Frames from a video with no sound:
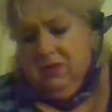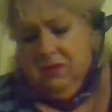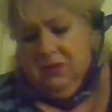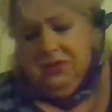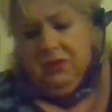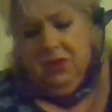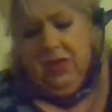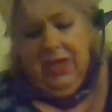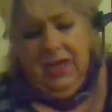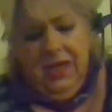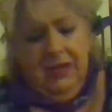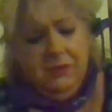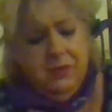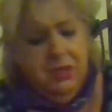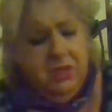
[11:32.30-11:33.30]
So I
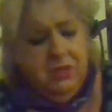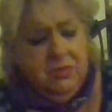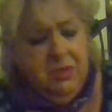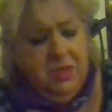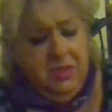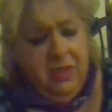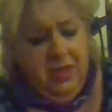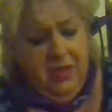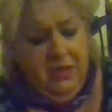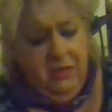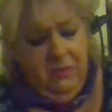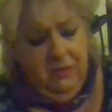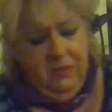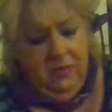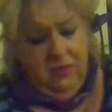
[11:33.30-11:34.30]
have changed my diet over
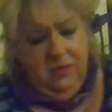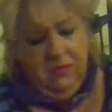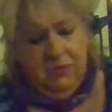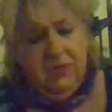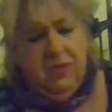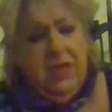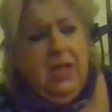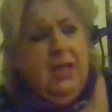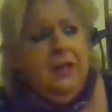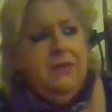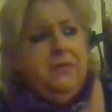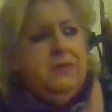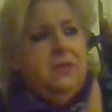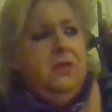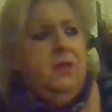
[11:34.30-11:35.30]
the
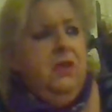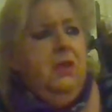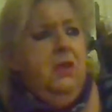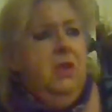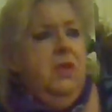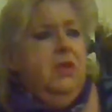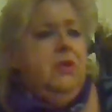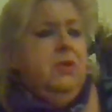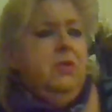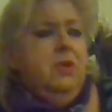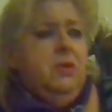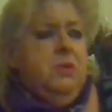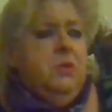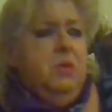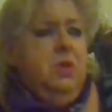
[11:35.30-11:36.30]
last 2 or
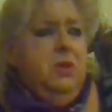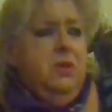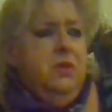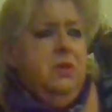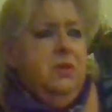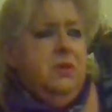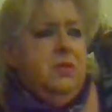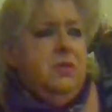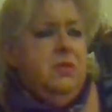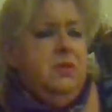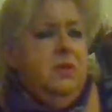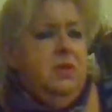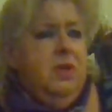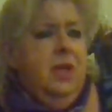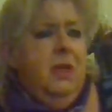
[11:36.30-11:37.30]
3 years.
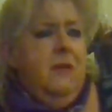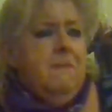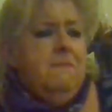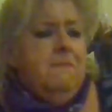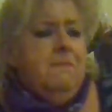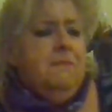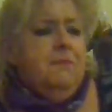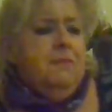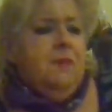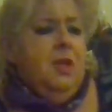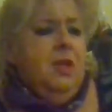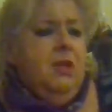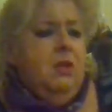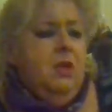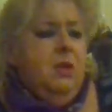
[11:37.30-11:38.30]

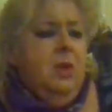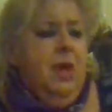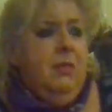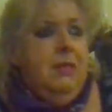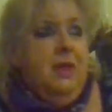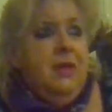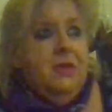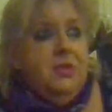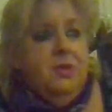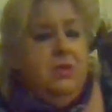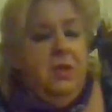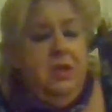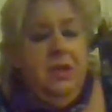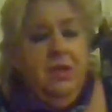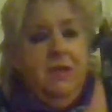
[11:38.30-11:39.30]
You know, I'm actually
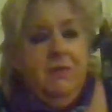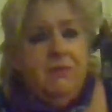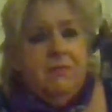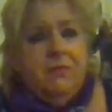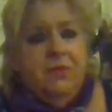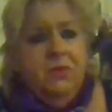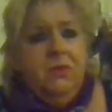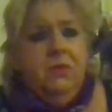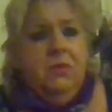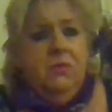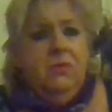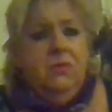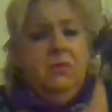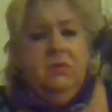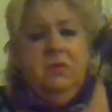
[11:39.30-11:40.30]
eating fruit.
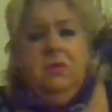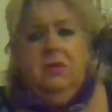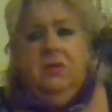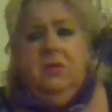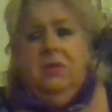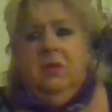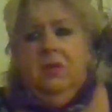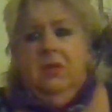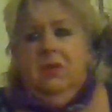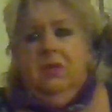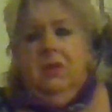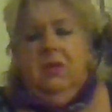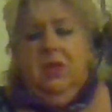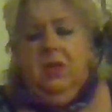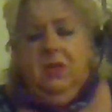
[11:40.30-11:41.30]

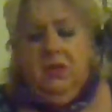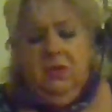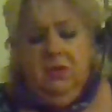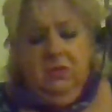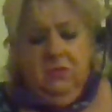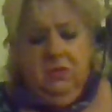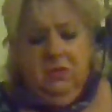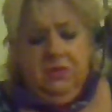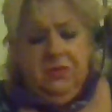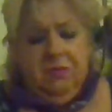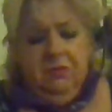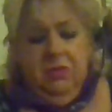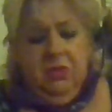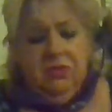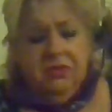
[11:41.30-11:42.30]
You know, it's
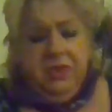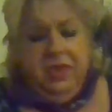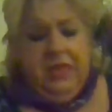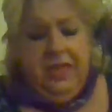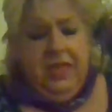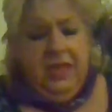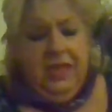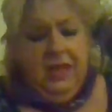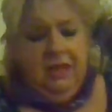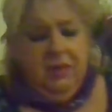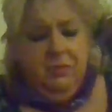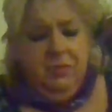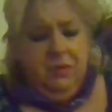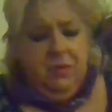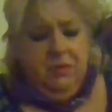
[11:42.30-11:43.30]
mostly canned,
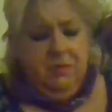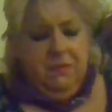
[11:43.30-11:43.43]
but